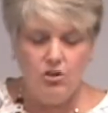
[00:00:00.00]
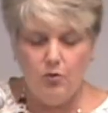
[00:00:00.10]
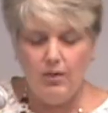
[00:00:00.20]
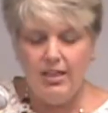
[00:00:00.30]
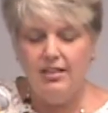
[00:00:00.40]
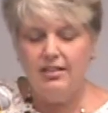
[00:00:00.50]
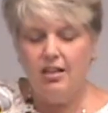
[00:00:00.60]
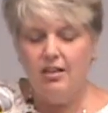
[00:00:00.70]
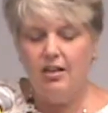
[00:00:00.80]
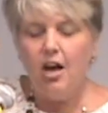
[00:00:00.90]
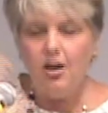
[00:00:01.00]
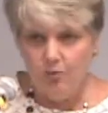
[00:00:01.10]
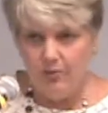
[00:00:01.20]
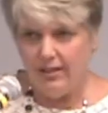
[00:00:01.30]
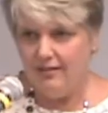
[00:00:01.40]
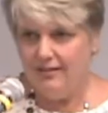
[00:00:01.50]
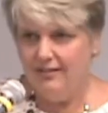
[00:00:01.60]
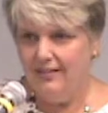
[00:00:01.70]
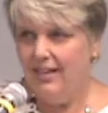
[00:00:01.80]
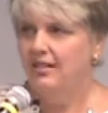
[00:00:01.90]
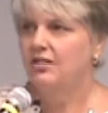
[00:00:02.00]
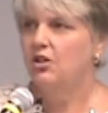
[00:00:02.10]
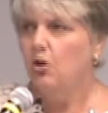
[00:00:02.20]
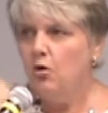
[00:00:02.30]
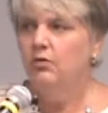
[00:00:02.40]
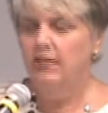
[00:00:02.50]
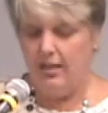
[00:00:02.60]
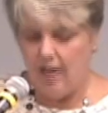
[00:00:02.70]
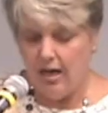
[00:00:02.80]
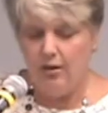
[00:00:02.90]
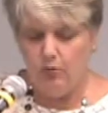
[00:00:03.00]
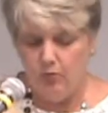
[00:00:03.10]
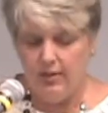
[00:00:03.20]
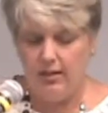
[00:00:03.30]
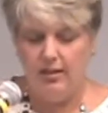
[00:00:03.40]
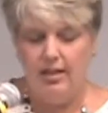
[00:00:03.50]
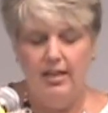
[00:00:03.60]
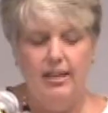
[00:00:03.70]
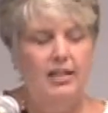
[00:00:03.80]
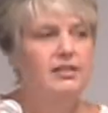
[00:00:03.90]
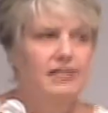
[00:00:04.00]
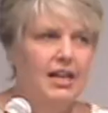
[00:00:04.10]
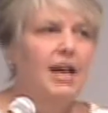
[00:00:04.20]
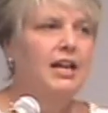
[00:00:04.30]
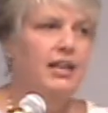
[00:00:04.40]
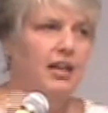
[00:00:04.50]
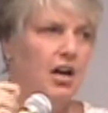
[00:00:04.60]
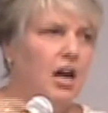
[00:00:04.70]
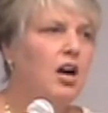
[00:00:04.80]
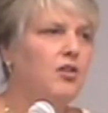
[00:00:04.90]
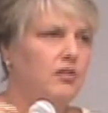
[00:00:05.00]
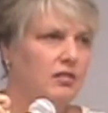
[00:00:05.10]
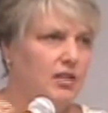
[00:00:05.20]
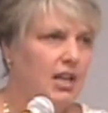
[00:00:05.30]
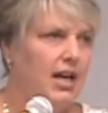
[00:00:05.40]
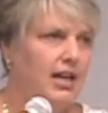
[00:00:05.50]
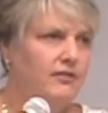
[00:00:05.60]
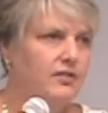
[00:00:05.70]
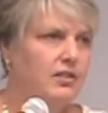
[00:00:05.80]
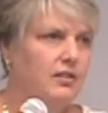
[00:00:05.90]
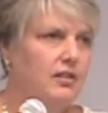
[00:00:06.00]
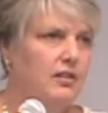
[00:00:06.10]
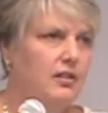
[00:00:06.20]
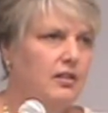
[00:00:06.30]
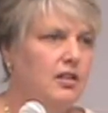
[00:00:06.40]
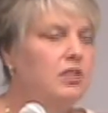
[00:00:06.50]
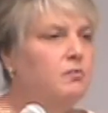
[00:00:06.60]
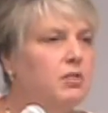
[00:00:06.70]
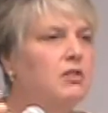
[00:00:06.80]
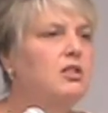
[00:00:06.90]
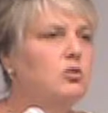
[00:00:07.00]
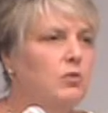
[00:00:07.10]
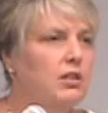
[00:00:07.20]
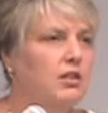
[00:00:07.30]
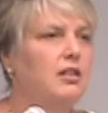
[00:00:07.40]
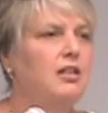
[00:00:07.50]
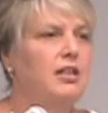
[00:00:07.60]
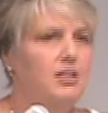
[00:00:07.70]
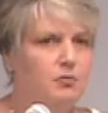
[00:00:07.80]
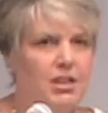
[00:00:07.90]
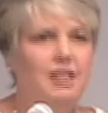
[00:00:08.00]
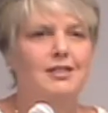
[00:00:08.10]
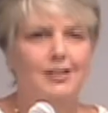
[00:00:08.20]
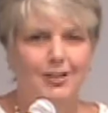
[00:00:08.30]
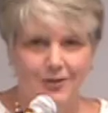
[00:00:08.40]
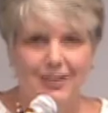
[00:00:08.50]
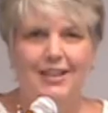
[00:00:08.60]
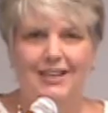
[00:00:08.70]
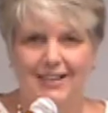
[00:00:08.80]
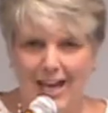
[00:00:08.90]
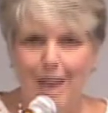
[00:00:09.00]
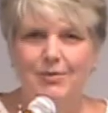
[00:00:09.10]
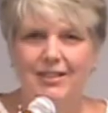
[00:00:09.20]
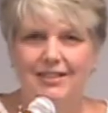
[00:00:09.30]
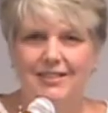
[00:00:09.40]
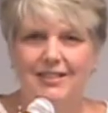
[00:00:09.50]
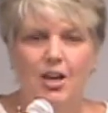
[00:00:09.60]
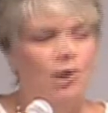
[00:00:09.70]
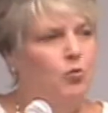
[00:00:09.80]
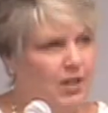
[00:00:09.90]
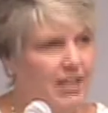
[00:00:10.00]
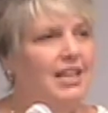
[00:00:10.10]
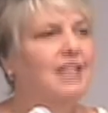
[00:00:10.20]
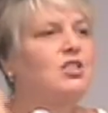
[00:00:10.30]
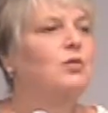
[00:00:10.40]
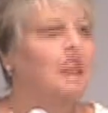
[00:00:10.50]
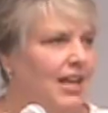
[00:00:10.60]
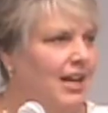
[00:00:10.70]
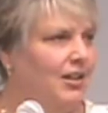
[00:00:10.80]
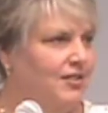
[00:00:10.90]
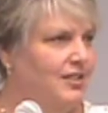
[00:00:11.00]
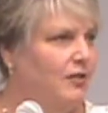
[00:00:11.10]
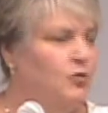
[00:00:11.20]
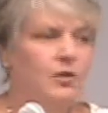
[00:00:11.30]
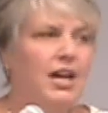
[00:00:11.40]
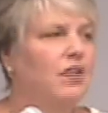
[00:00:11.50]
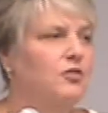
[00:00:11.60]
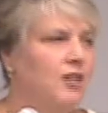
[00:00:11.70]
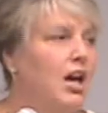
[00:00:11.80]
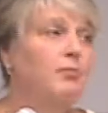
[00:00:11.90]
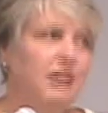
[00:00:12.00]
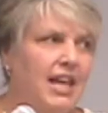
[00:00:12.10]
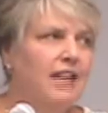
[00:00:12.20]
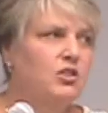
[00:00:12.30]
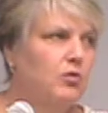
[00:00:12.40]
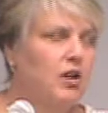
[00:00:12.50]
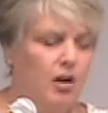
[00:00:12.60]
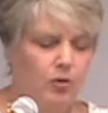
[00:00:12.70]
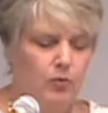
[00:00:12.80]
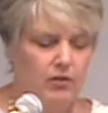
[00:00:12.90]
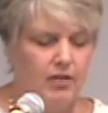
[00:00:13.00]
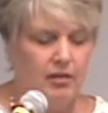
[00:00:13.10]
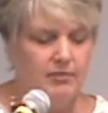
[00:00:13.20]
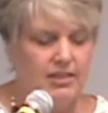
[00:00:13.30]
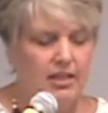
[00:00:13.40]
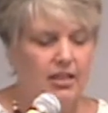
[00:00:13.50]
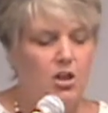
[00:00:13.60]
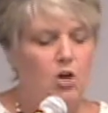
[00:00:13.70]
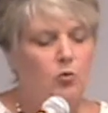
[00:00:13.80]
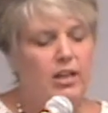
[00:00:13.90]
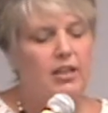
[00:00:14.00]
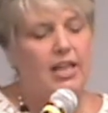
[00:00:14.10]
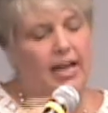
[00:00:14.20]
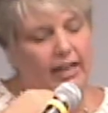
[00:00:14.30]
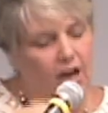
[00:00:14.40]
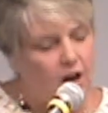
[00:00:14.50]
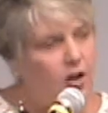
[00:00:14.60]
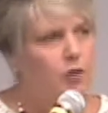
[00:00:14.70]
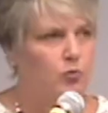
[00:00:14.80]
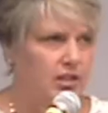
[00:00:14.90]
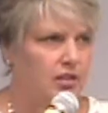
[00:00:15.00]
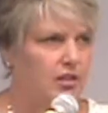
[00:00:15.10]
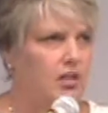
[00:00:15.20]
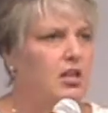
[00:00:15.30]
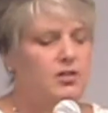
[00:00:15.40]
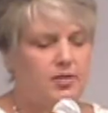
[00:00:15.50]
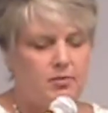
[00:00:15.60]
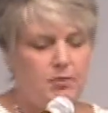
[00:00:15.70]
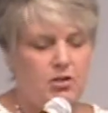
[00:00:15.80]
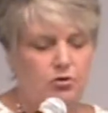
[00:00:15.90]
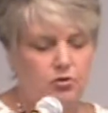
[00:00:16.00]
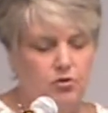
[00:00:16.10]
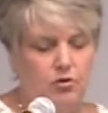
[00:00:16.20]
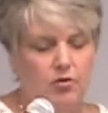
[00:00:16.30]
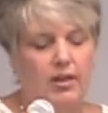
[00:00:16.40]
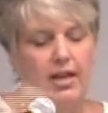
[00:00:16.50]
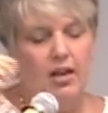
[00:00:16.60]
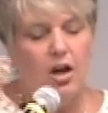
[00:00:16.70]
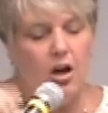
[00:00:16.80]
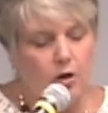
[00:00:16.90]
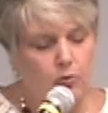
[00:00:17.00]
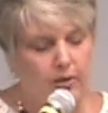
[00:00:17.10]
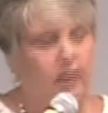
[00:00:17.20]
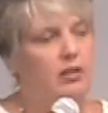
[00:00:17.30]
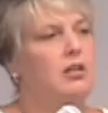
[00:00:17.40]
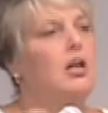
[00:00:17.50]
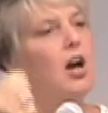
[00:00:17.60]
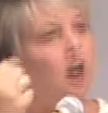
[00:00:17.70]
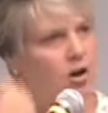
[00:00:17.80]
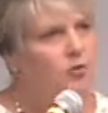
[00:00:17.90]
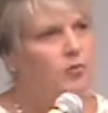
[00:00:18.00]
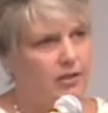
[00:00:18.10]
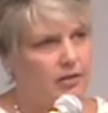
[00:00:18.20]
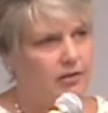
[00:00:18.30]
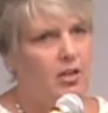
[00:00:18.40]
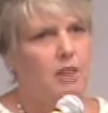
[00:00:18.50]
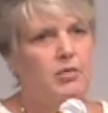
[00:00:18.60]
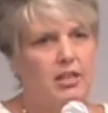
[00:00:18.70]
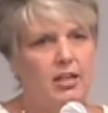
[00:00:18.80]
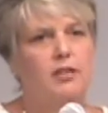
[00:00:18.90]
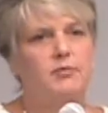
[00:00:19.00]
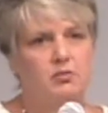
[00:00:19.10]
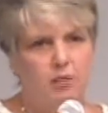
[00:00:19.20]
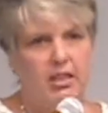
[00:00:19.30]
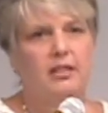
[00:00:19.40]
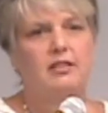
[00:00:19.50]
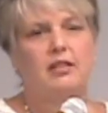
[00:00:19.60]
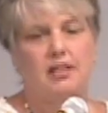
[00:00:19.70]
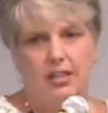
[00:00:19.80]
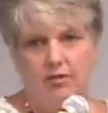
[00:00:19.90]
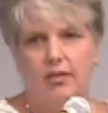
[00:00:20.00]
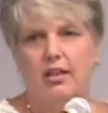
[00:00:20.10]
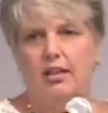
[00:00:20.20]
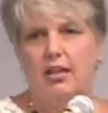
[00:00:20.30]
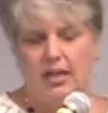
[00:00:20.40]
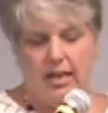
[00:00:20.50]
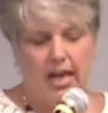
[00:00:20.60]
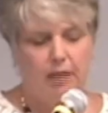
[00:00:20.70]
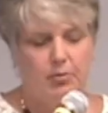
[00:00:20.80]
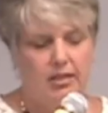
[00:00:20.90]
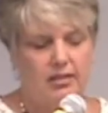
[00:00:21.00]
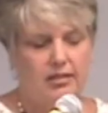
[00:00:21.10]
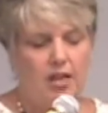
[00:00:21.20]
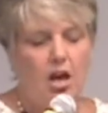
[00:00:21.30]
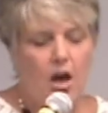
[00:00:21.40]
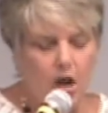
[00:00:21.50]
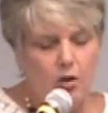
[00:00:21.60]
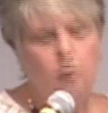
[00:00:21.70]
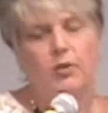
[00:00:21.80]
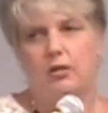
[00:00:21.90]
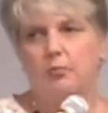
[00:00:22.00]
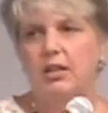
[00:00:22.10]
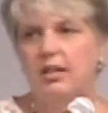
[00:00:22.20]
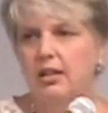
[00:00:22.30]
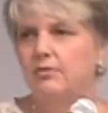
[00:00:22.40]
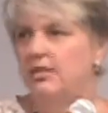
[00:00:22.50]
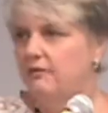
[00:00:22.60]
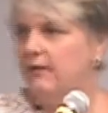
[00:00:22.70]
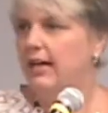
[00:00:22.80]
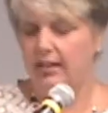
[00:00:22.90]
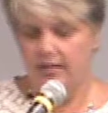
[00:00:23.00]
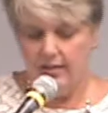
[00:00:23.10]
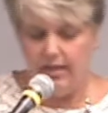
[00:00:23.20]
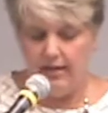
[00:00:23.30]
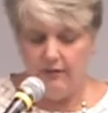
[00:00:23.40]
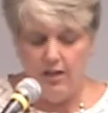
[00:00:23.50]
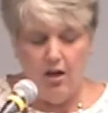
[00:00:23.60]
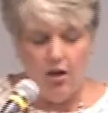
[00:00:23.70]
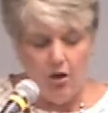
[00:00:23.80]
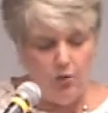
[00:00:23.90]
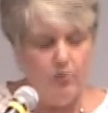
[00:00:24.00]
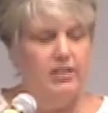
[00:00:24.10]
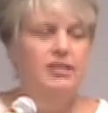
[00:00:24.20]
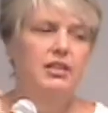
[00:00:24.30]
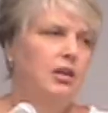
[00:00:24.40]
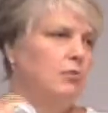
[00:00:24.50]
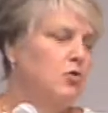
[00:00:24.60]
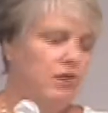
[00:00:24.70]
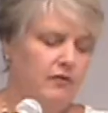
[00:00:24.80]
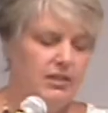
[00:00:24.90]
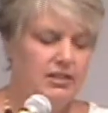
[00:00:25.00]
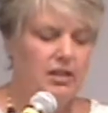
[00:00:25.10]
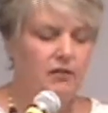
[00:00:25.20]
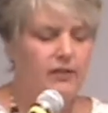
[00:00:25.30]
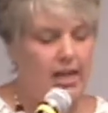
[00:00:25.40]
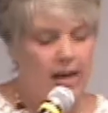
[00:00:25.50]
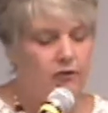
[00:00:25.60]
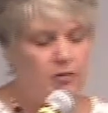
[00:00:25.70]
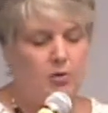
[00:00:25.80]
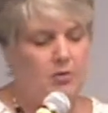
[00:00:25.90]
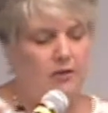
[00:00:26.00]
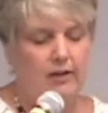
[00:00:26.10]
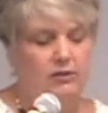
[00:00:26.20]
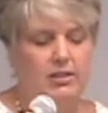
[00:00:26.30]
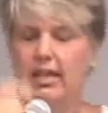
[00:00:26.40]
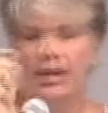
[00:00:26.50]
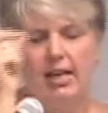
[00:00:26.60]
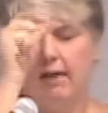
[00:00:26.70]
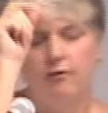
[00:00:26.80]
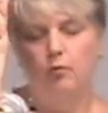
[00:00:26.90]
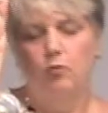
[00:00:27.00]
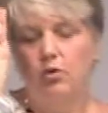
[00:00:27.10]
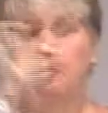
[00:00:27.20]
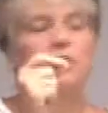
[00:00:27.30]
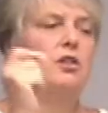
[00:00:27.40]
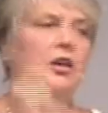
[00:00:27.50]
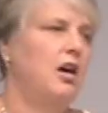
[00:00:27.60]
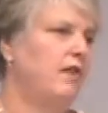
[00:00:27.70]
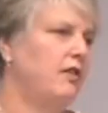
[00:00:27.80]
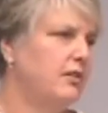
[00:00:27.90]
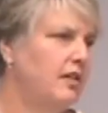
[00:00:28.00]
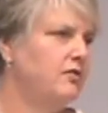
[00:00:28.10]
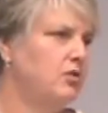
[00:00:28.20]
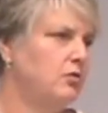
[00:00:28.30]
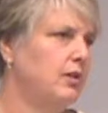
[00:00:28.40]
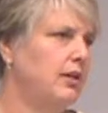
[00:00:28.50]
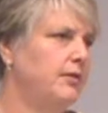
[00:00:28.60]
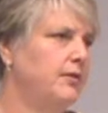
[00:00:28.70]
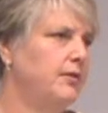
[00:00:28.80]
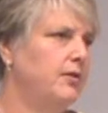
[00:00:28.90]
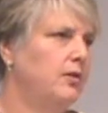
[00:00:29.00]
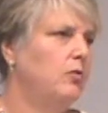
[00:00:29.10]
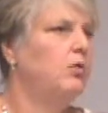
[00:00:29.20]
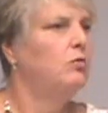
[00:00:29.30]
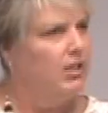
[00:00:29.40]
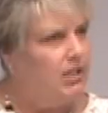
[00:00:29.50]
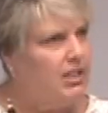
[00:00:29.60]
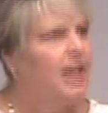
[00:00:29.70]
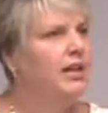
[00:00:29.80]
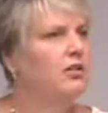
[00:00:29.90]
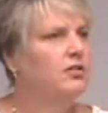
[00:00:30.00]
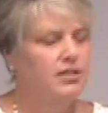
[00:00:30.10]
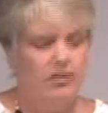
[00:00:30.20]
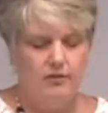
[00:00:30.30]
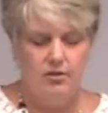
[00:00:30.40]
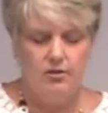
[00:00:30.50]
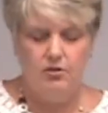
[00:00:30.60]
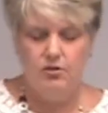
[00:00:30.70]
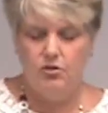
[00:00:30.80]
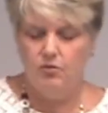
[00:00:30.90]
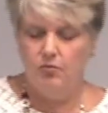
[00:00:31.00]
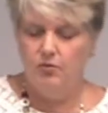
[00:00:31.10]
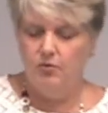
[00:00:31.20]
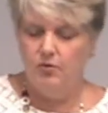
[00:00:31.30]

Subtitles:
So it is our will. It is only our will that is guiding our lives. Spirit's will is peace, clear thinking, and happiness. We get to align ourselves with that or not, but that's where our will comes in. We align our will to spiritual truth, and our will becomes peace, clear thinking, and happiness. Our will becomes divine love, always seeking more of itself in every moment of every day and every word of our love story when we align ourselves to